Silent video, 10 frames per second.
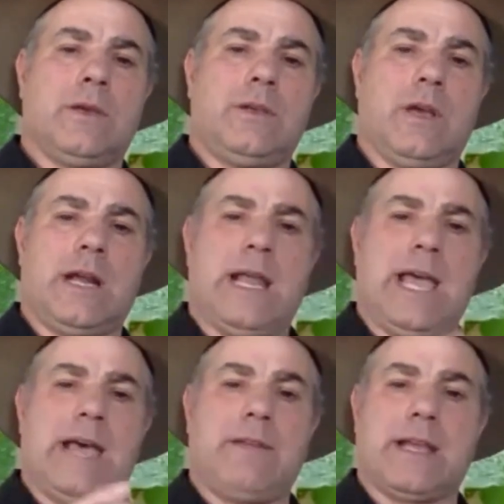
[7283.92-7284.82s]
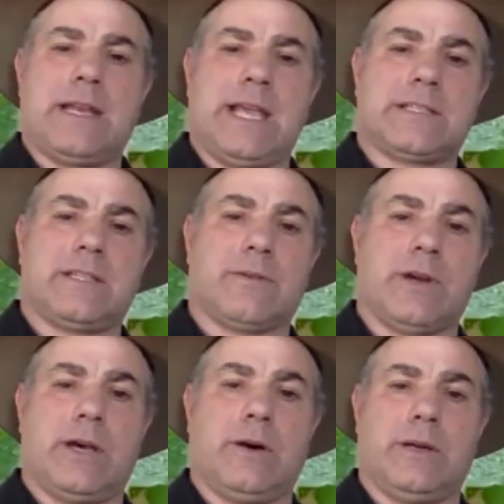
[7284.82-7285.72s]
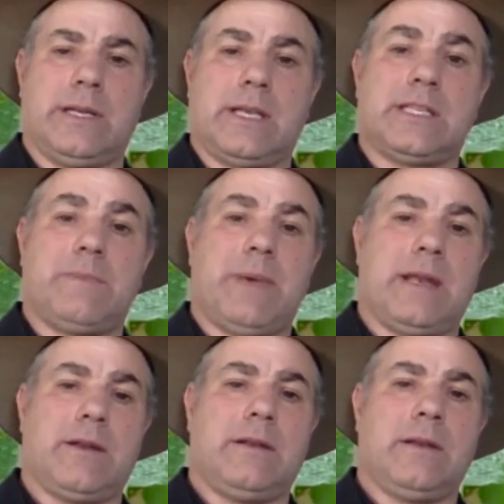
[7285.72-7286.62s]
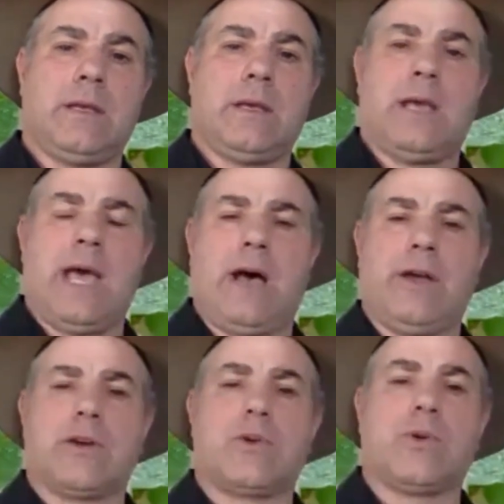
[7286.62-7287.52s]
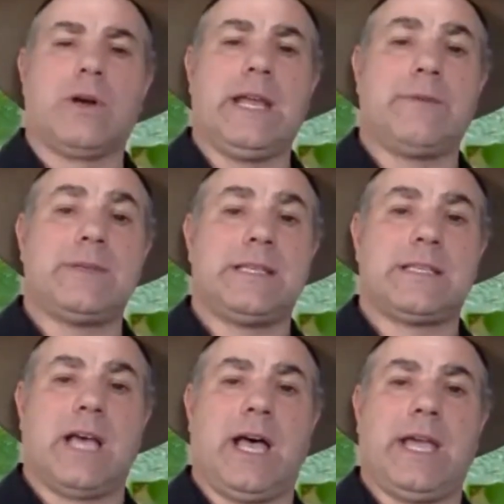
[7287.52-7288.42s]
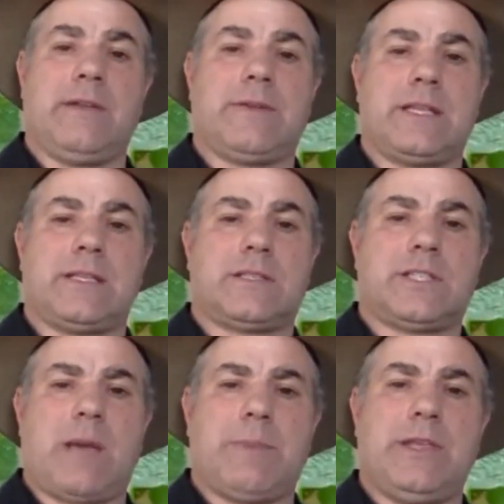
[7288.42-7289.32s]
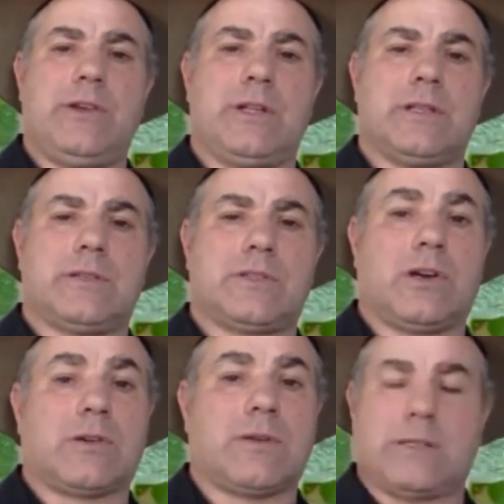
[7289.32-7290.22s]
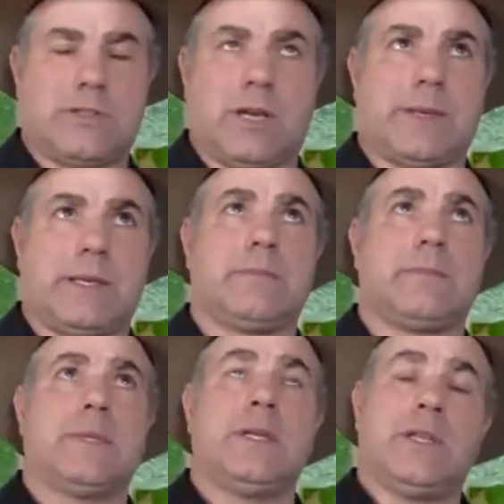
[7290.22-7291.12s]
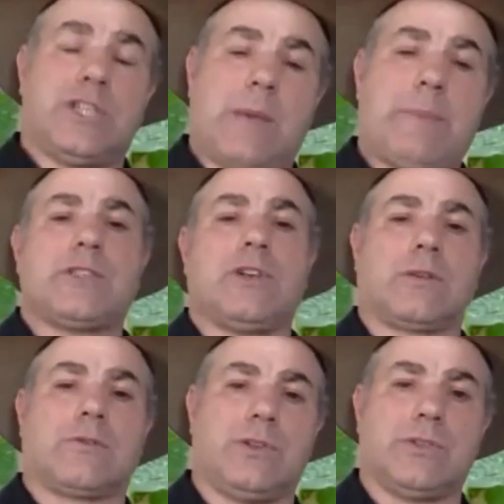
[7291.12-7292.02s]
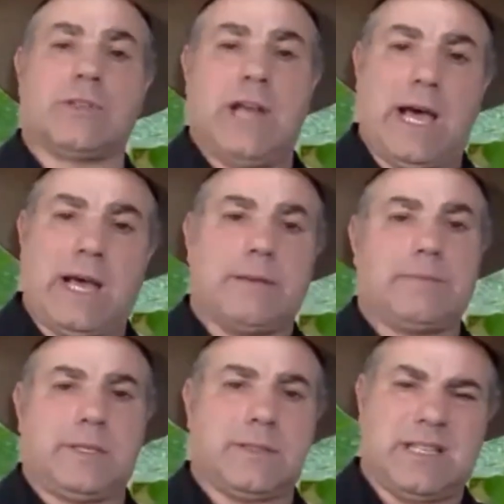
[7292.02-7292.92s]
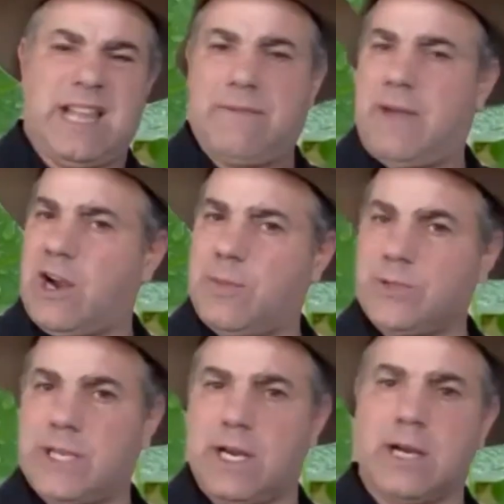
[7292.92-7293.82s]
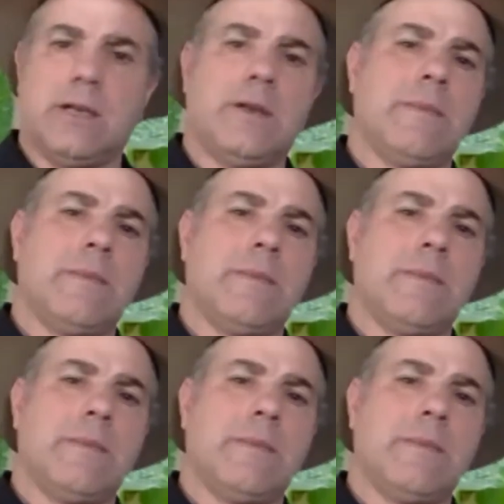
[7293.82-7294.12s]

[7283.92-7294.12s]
you're going to have, like, next to the road, it does depend on how your corn head was designed, if it has chopping unit, chopping stalk rolls or not. There's a lot of variables here,